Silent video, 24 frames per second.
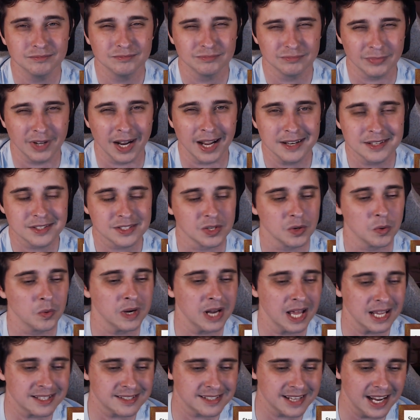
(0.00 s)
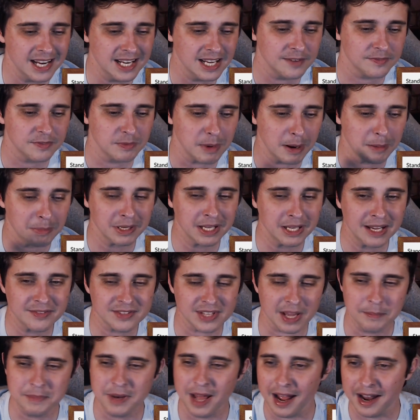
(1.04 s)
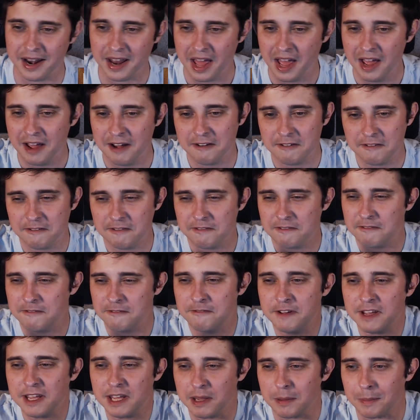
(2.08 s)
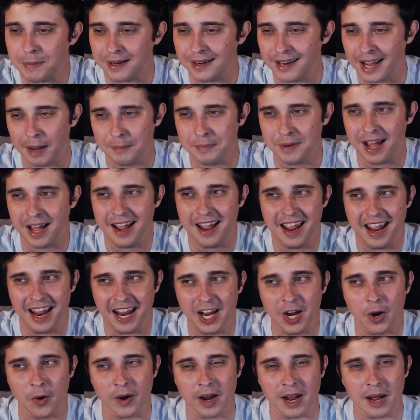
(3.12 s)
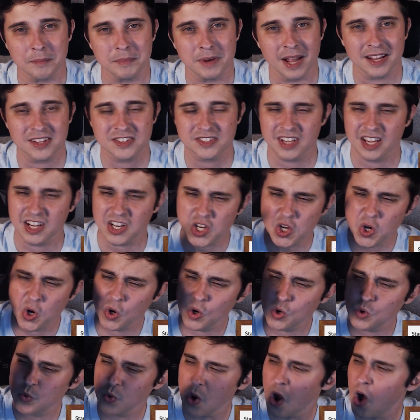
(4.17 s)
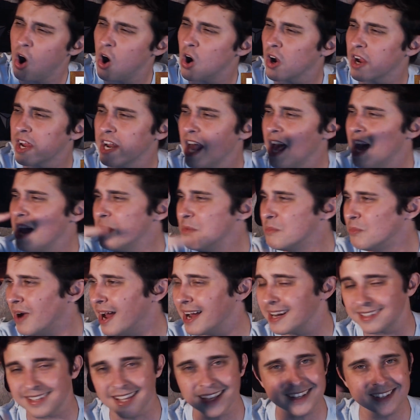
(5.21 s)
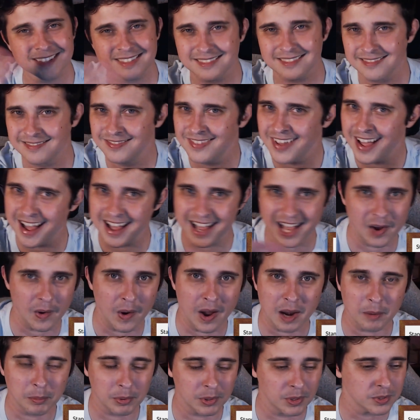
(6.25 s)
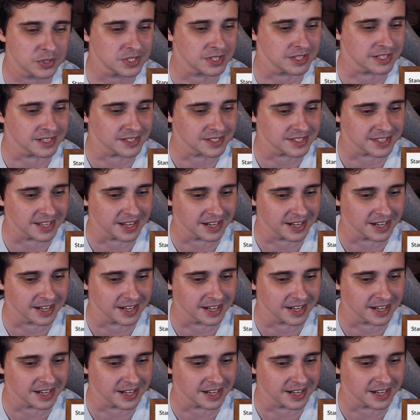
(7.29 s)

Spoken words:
Right? So when I stand up for my beliefs, I'm not vehement. I'm not angry. I'm not saying you're wrong and I'm right. That's not how I approach these.